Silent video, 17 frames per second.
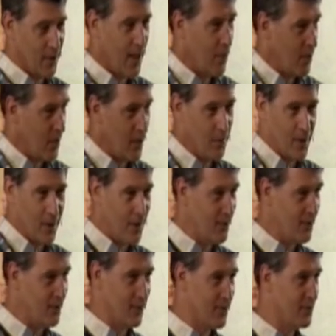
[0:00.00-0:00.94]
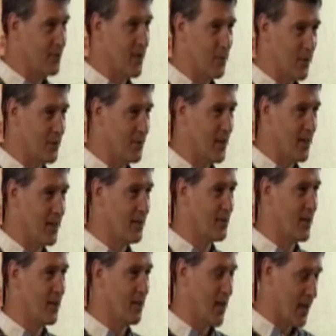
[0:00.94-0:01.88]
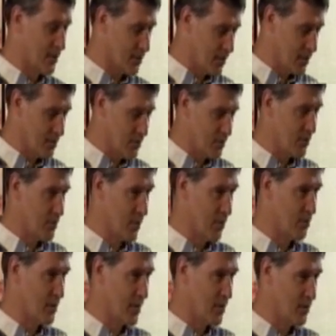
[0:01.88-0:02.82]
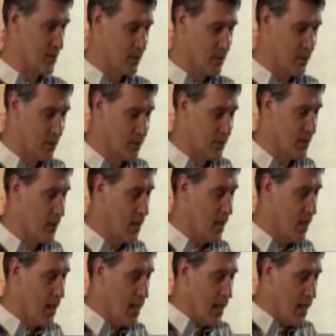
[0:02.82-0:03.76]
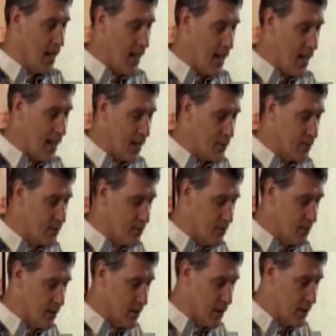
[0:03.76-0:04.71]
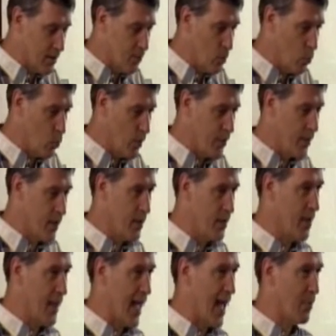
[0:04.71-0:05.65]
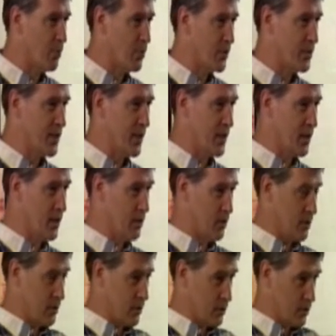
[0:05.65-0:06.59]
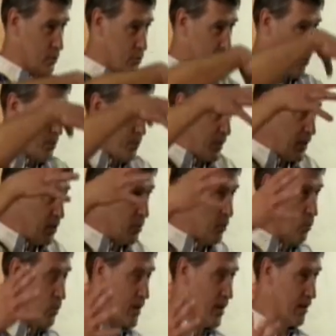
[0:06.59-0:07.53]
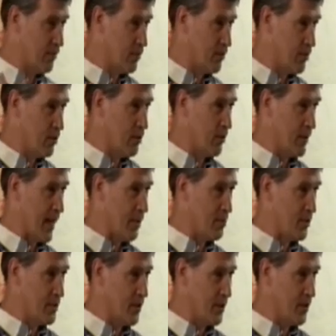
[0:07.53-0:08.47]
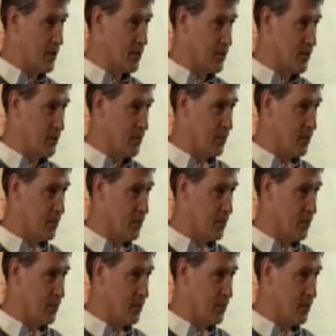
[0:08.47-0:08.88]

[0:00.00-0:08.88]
maybe it's to some extent a set of axioms in some sense. And within that particular grouping or whatever, or that particular